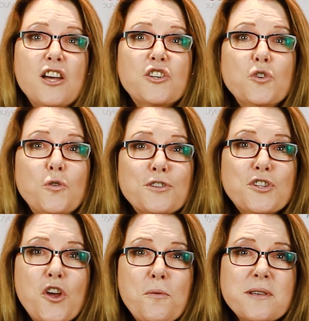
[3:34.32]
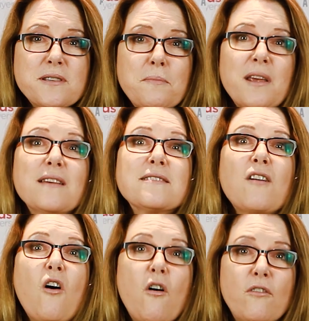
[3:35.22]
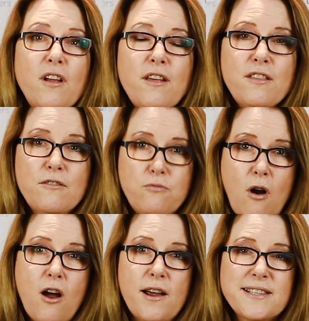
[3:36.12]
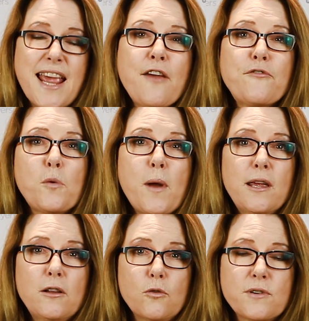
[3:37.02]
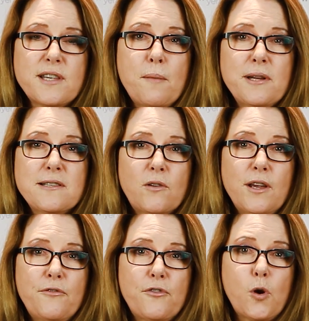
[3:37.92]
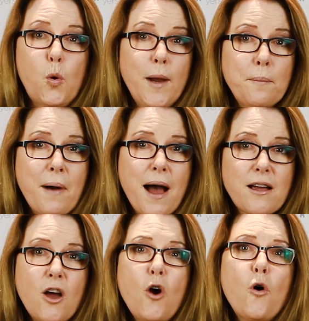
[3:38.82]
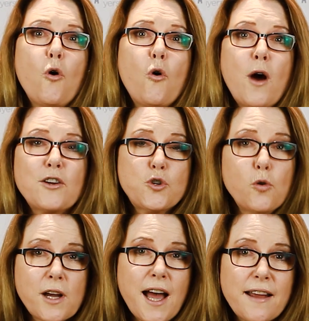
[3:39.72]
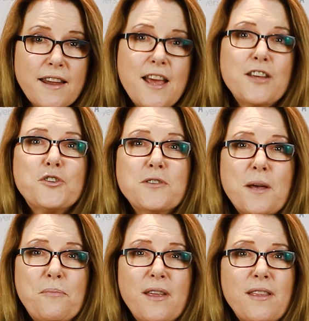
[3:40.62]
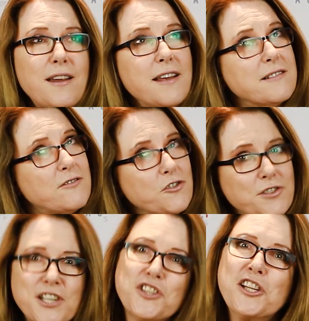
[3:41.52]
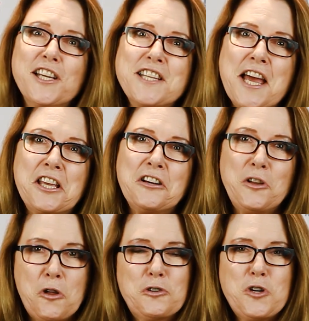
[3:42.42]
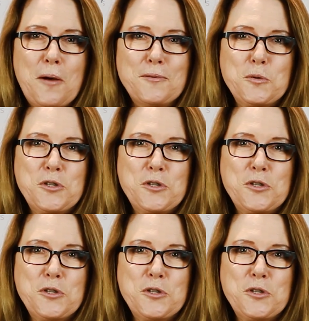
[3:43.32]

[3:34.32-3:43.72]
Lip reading: Short-termism is on the rise. Everywhere you look, somebody's looking for a quick buck or a shortcut to something that has traditionally taken a long time to